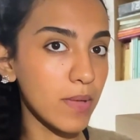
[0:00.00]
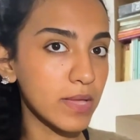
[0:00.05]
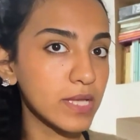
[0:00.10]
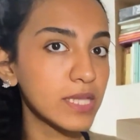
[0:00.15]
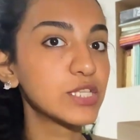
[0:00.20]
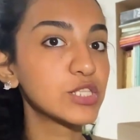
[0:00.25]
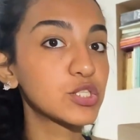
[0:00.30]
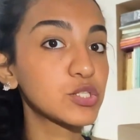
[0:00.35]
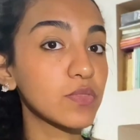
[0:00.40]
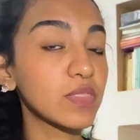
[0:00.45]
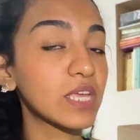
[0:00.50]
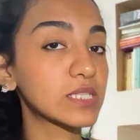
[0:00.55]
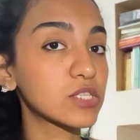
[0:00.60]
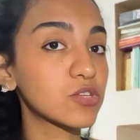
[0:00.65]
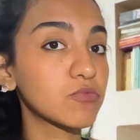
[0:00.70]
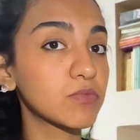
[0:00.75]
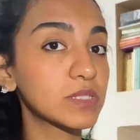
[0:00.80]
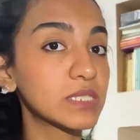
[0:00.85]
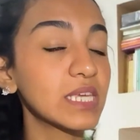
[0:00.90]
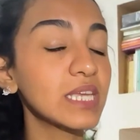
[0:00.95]
So that's a
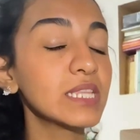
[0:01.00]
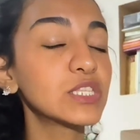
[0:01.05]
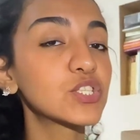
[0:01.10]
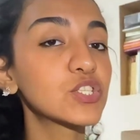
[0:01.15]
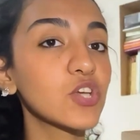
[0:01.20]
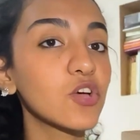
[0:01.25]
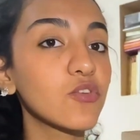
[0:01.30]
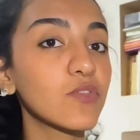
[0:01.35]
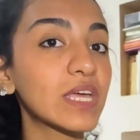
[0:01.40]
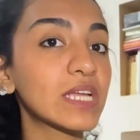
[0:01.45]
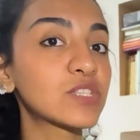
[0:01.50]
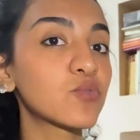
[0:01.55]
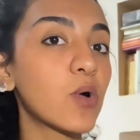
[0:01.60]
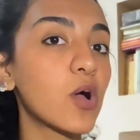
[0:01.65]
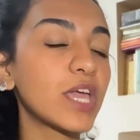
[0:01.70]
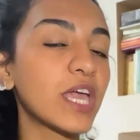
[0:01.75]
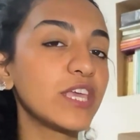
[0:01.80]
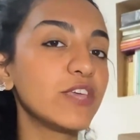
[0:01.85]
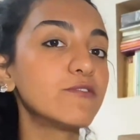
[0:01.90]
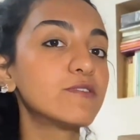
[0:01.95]
routine, so that's why
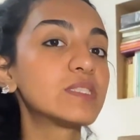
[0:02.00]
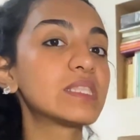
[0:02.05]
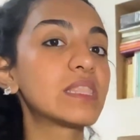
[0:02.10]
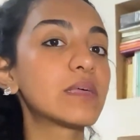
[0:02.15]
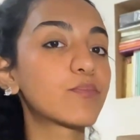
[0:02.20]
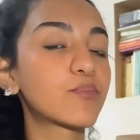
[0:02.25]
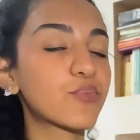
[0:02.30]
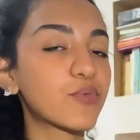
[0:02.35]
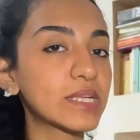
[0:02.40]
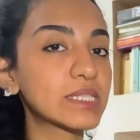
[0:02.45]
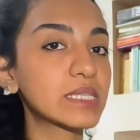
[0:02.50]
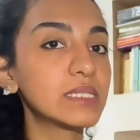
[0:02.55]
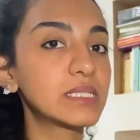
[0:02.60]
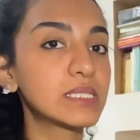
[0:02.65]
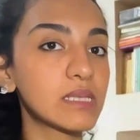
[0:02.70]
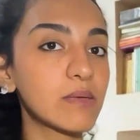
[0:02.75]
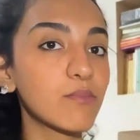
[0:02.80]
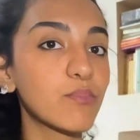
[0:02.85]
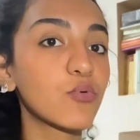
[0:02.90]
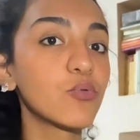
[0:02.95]
I use the present
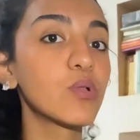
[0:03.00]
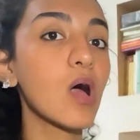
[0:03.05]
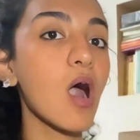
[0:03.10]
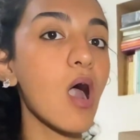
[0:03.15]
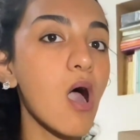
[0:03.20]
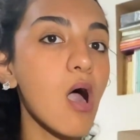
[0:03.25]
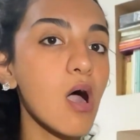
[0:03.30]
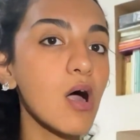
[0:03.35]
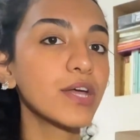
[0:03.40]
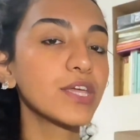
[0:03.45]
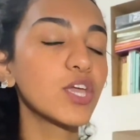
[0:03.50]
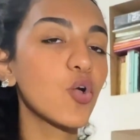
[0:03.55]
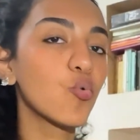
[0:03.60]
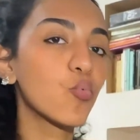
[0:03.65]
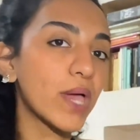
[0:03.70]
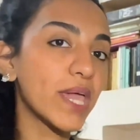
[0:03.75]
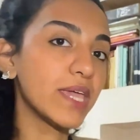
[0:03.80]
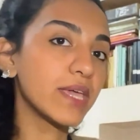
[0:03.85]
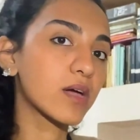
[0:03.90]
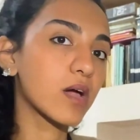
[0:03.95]
simple, I
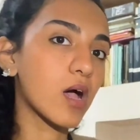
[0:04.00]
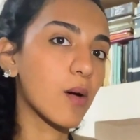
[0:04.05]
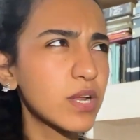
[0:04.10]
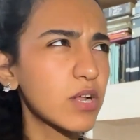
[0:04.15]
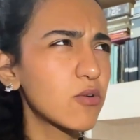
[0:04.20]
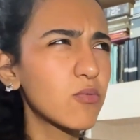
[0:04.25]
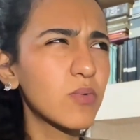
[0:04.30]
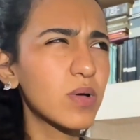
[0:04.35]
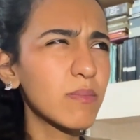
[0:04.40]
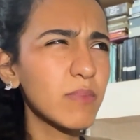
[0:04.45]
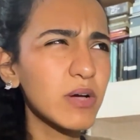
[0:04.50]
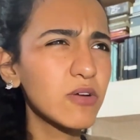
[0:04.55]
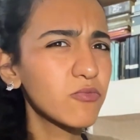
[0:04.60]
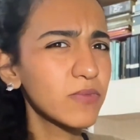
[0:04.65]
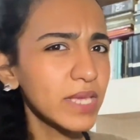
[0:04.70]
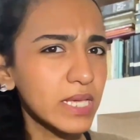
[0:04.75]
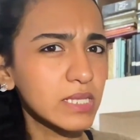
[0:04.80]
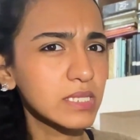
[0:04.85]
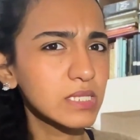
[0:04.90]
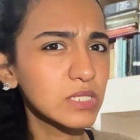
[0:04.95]
wake up. What about
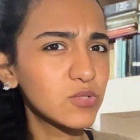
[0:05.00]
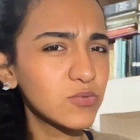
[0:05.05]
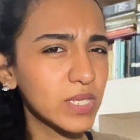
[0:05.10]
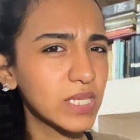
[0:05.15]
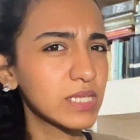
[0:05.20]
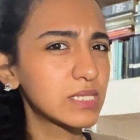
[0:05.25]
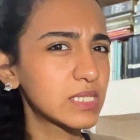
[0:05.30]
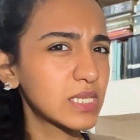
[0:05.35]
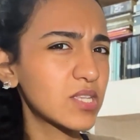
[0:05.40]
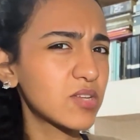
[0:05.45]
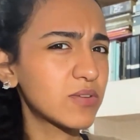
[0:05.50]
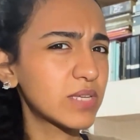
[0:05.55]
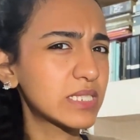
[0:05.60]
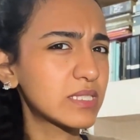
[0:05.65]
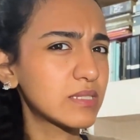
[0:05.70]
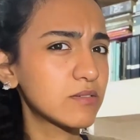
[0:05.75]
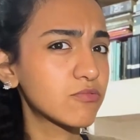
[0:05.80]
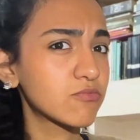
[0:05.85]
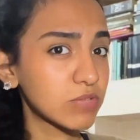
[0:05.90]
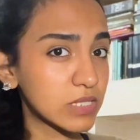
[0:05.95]
weeks? Do we consider it
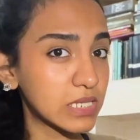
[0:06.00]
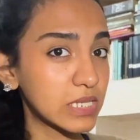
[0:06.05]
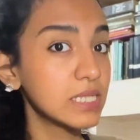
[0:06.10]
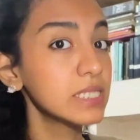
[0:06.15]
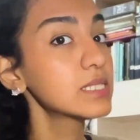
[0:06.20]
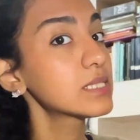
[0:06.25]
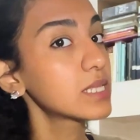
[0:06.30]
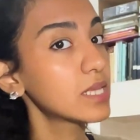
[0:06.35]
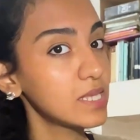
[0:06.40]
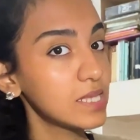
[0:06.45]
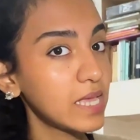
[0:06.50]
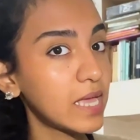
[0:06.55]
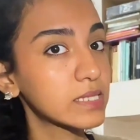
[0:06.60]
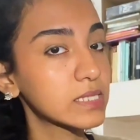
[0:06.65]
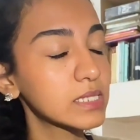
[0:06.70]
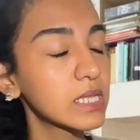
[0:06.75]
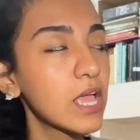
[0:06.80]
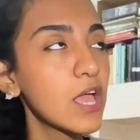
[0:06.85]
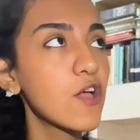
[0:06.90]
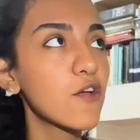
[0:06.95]
routines? Yes.
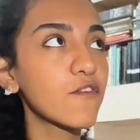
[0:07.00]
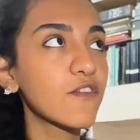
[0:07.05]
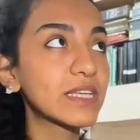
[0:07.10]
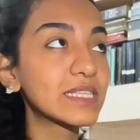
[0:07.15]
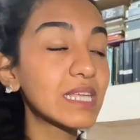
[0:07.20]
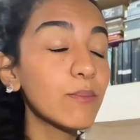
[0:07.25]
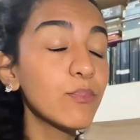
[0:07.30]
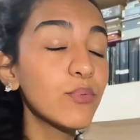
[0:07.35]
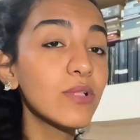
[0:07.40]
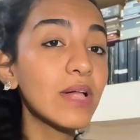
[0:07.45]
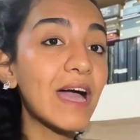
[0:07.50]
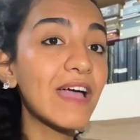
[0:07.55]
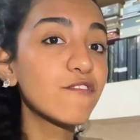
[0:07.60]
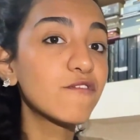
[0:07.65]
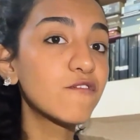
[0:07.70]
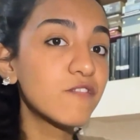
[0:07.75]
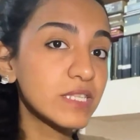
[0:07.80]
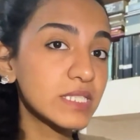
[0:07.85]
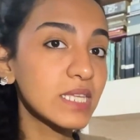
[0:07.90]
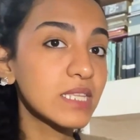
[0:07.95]
For example, I
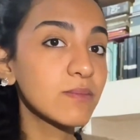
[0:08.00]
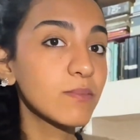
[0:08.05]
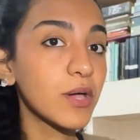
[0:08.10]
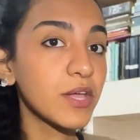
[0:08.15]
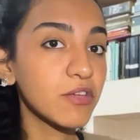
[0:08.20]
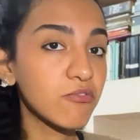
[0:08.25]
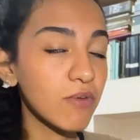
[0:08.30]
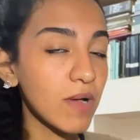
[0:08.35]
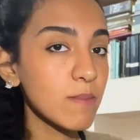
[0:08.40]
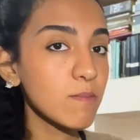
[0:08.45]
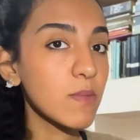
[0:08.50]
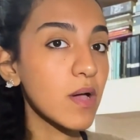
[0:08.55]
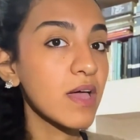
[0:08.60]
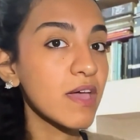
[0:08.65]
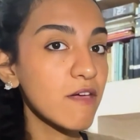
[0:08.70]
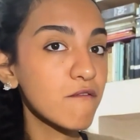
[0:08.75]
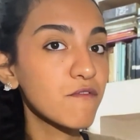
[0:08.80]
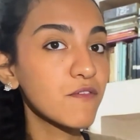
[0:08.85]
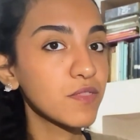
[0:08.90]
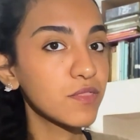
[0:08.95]
visit my grandma
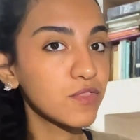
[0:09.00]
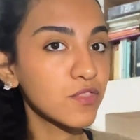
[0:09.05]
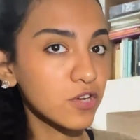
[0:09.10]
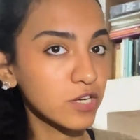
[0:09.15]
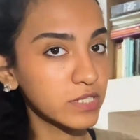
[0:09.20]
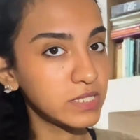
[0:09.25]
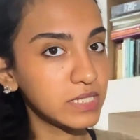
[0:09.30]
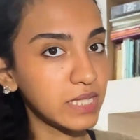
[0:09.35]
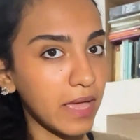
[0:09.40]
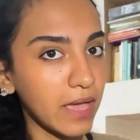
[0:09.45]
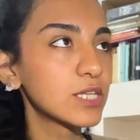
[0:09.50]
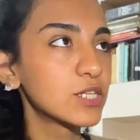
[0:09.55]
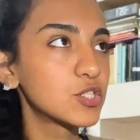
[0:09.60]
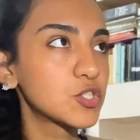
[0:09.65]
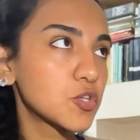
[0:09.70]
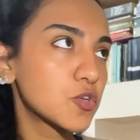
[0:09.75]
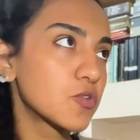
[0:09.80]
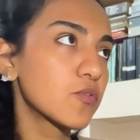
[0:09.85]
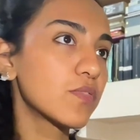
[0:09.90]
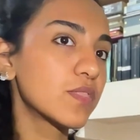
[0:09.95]
every Thursday.
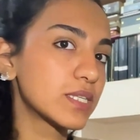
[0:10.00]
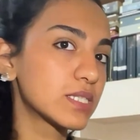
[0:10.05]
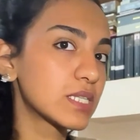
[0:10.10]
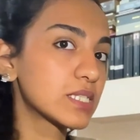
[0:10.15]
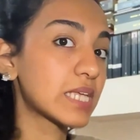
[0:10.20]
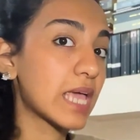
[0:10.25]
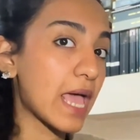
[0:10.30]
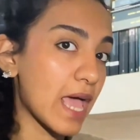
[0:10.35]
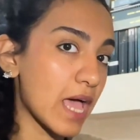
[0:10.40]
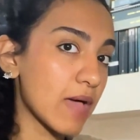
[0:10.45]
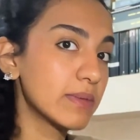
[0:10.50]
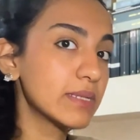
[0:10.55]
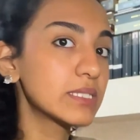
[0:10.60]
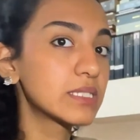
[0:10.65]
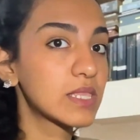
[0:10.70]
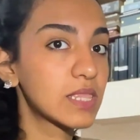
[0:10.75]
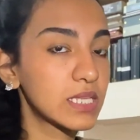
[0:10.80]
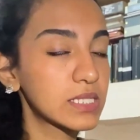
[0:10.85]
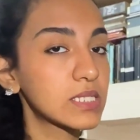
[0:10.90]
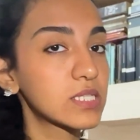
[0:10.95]
So this is a habit,
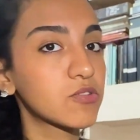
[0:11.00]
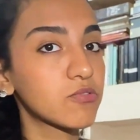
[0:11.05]
this is a